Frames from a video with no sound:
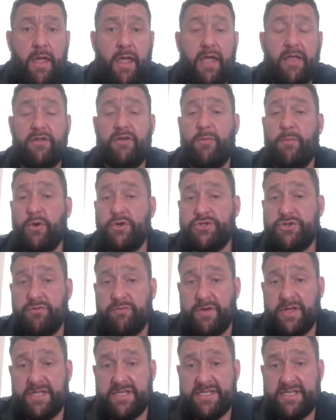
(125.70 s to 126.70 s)
In commercial
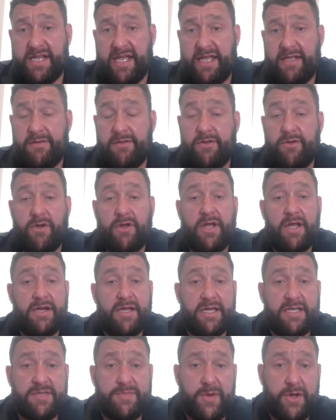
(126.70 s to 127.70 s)
real estate, you're going
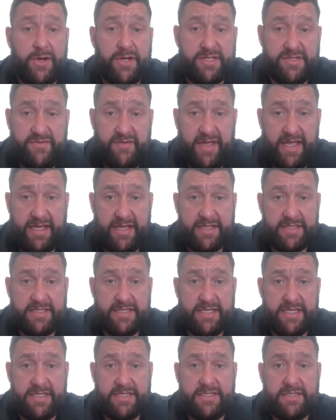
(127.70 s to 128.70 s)
to experience
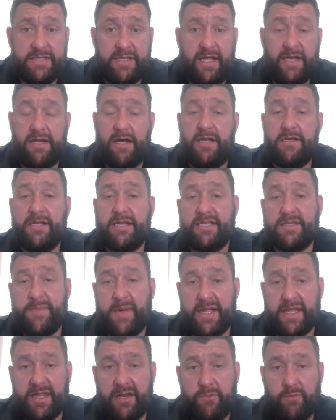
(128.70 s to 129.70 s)
vacancies and
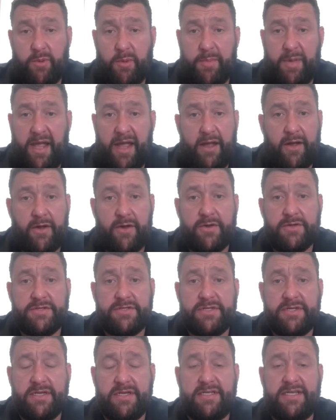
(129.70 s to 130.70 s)
unexpected
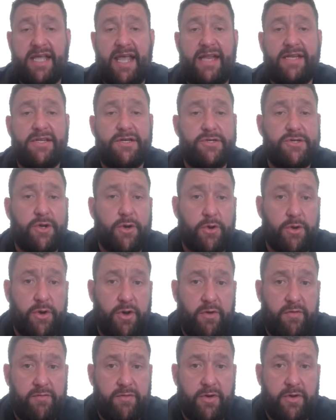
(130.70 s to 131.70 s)
repairs and tenant
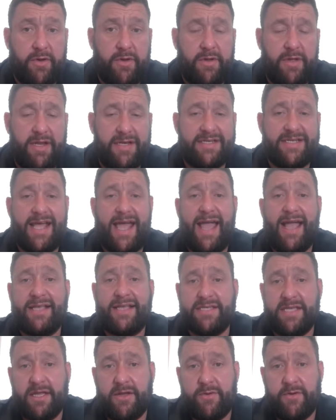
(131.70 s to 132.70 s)
turnover and
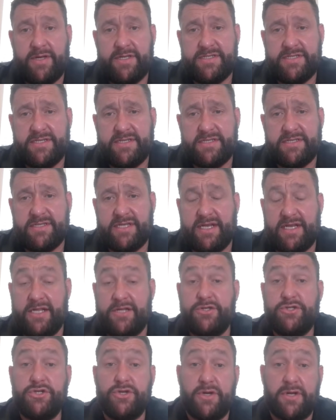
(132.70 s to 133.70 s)
tax increases and
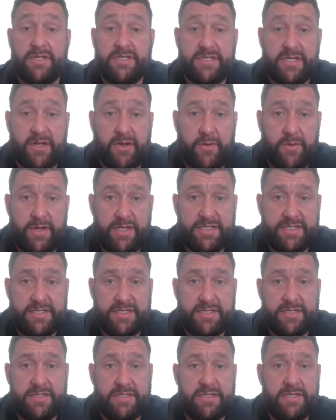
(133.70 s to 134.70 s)
insurance
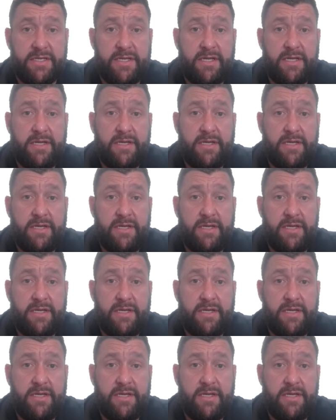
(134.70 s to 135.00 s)
increases